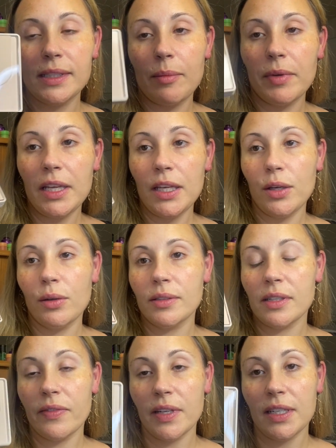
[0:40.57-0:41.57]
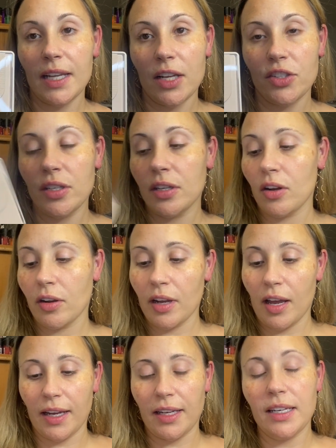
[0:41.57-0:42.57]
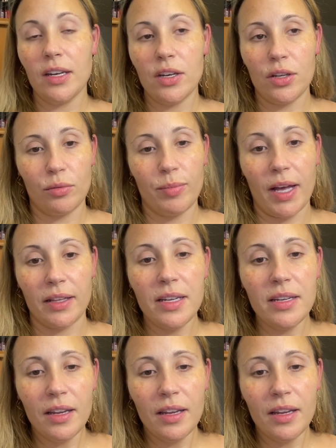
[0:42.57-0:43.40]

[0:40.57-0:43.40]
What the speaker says: I'm going to use the Natasha Denona I Need a Nude palette.